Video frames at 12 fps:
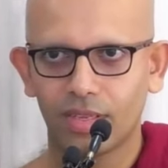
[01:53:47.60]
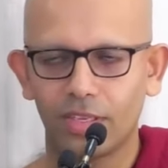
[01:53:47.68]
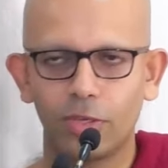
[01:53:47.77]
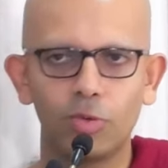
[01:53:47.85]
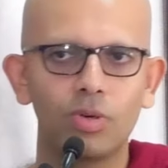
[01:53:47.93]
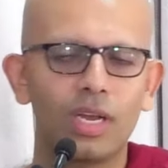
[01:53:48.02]

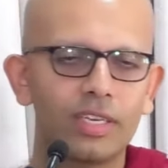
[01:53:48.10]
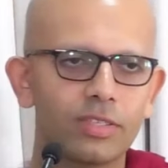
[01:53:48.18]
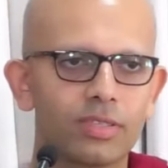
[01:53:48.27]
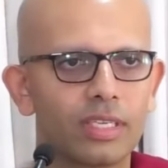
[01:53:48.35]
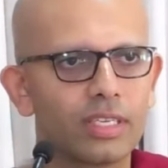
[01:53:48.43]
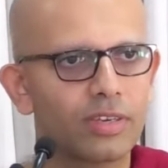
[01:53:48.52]
You like
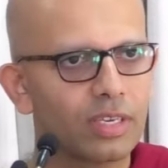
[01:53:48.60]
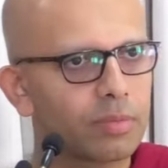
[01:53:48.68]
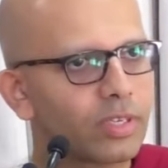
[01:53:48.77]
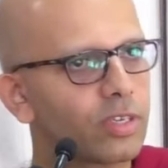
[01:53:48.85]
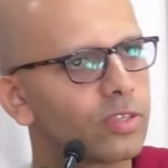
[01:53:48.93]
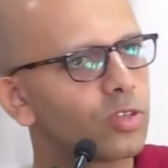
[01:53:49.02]
to see green
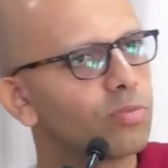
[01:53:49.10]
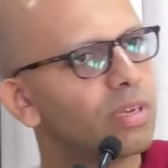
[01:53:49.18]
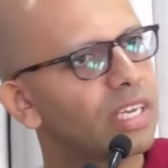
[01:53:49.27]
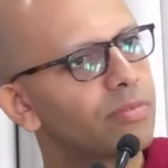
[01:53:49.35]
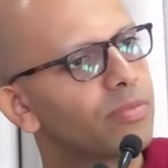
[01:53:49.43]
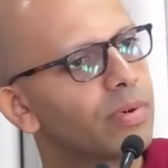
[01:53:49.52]
because you
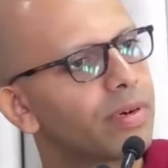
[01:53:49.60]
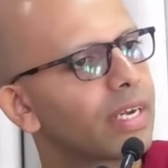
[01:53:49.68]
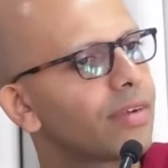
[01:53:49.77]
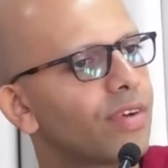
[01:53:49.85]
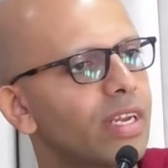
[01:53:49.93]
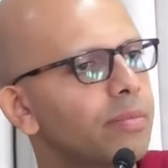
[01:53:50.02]
believe
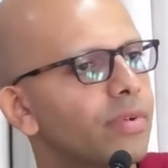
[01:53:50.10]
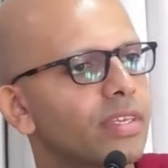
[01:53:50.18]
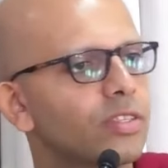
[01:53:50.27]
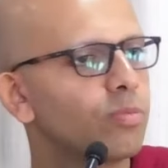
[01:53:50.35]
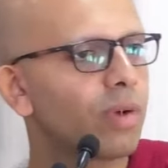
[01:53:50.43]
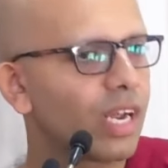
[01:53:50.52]
green
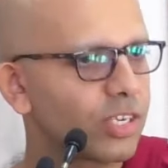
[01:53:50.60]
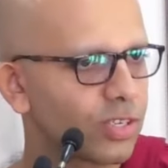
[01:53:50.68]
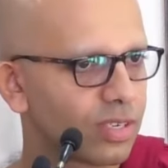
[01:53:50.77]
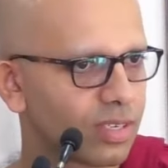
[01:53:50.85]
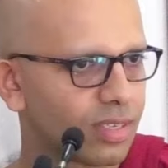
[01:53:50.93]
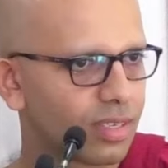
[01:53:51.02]
brings you
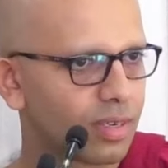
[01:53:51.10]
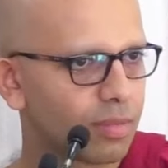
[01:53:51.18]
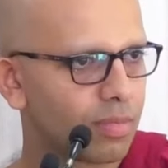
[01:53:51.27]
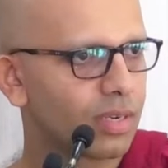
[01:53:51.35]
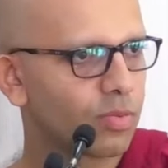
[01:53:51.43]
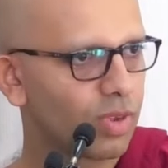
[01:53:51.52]
pleasure.
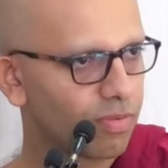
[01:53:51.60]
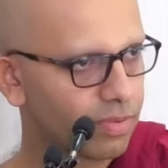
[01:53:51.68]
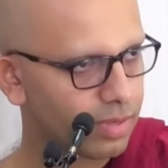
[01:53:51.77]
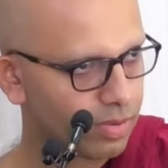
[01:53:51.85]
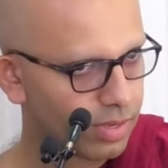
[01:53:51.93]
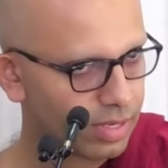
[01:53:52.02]
But
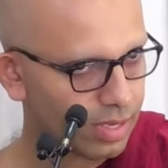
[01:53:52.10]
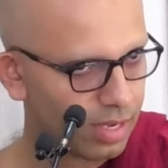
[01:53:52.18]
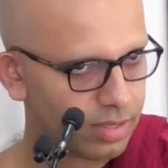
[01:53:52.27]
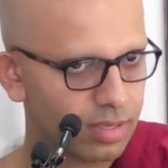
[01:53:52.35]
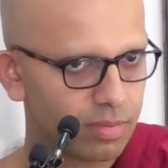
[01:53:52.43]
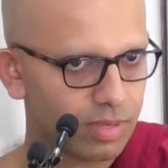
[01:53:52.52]
we've
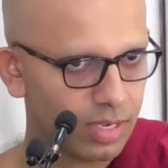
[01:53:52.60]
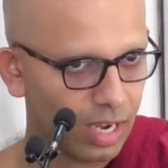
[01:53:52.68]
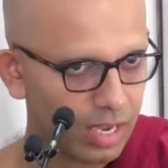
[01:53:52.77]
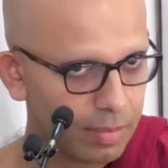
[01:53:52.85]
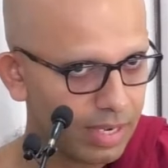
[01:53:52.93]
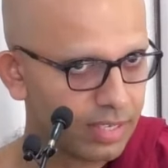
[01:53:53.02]
discussed this
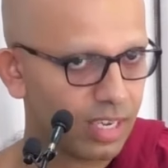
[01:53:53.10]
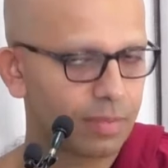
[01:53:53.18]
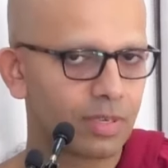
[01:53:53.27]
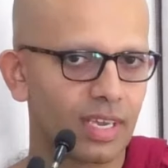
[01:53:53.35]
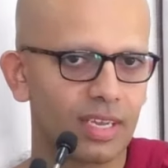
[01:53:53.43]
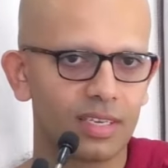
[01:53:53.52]
time and
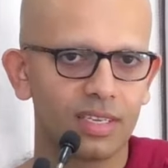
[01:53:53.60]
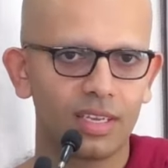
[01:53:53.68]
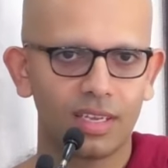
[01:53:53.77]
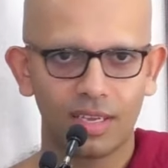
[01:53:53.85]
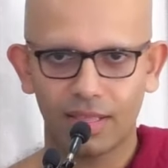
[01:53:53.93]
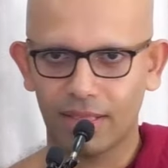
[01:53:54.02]
time again
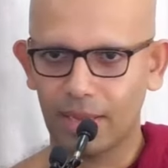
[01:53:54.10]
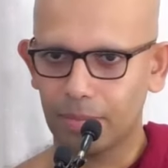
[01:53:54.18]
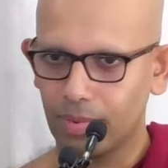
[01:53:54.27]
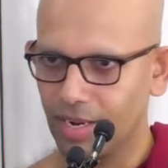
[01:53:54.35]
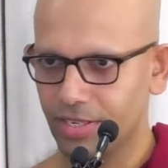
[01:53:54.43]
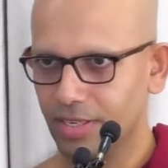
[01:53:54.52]

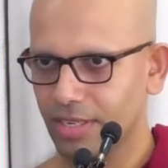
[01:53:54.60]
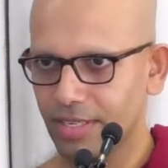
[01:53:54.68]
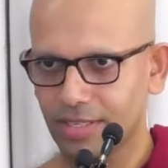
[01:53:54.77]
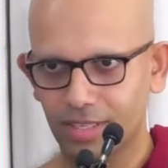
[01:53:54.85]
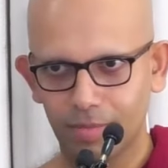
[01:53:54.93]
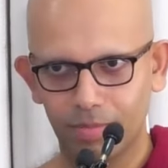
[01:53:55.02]
that pleasure
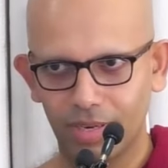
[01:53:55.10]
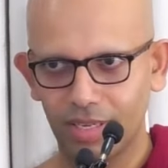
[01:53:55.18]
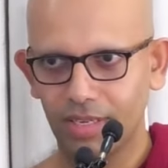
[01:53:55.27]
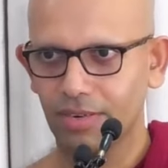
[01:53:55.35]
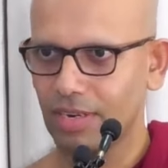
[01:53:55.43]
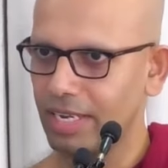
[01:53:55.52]
is
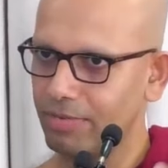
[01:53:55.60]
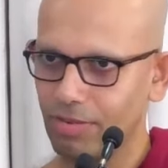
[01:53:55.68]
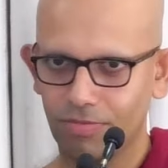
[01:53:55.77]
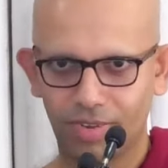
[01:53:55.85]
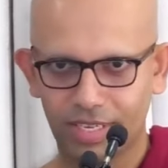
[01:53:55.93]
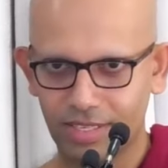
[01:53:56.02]
simply relief
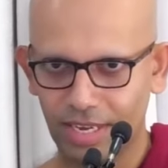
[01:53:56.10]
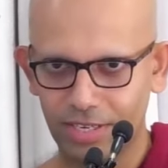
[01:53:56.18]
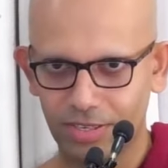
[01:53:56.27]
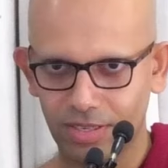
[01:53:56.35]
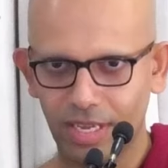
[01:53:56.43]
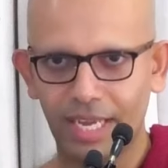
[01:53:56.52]
from
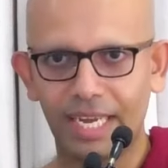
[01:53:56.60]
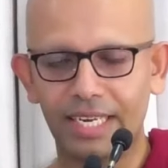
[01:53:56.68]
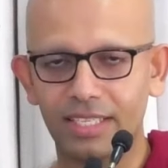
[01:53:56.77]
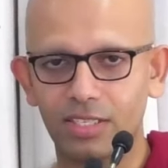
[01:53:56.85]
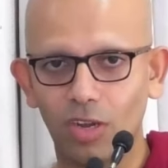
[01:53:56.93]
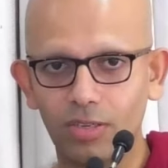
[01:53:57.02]
vexation.
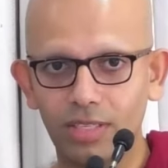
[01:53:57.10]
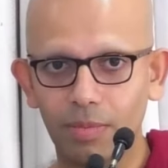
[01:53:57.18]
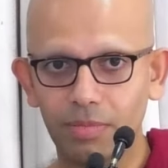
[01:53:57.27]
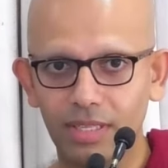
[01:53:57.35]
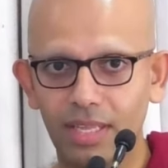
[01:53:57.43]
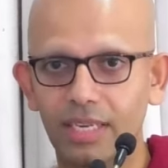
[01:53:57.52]
It is not
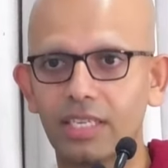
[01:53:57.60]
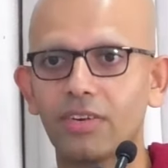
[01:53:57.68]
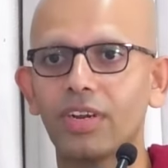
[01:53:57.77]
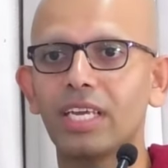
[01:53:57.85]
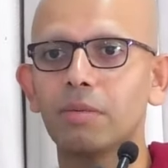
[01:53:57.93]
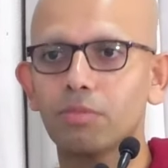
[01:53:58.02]
something that
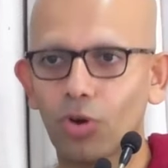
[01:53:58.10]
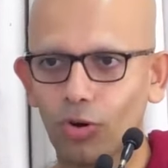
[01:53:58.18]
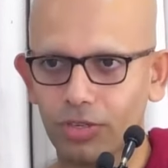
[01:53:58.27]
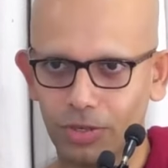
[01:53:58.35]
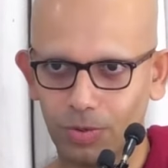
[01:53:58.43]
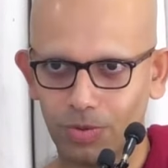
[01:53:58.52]
green
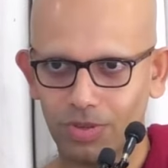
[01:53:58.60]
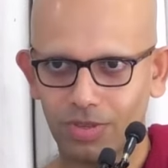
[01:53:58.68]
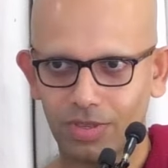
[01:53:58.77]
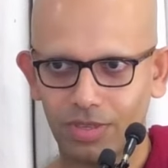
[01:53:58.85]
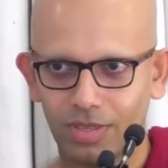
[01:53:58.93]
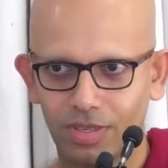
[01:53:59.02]
brought you,
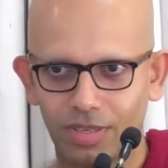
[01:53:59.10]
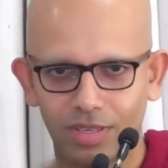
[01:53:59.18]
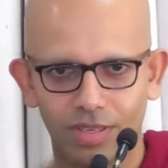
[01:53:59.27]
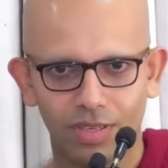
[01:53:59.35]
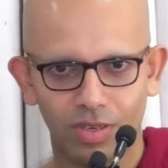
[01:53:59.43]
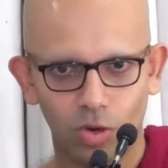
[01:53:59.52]

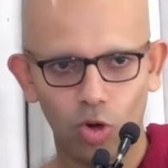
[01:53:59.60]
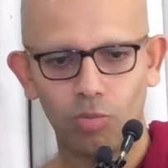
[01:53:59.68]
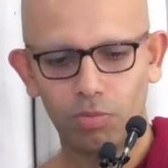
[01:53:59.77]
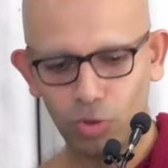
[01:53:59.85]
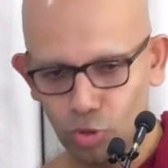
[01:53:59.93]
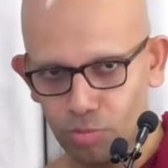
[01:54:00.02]

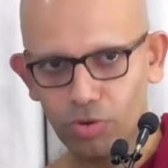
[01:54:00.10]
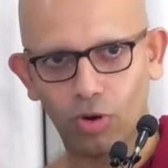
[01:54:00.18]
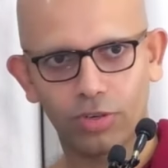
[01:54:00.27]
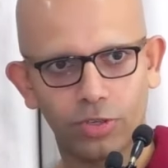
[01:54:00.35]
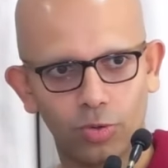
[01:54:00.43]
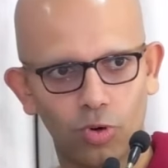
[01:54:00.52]
or blue
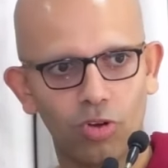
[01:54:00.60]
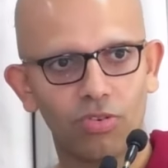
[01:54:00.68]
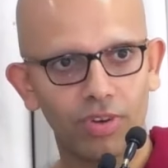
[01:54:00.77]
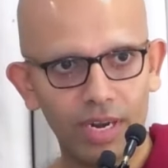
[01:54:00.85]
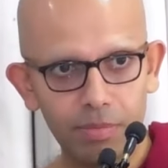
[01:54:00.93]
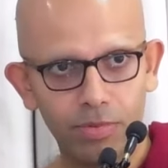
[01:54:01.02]
brought you, or
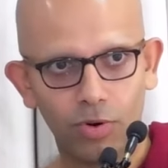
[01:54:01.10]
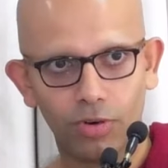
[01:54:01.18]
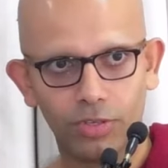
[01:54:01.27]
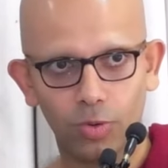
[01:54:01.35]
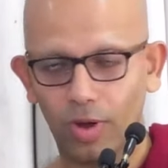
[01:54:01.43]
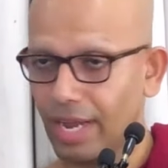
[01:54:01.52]
red
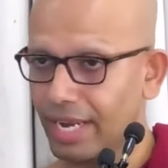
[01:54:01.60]
brought you, or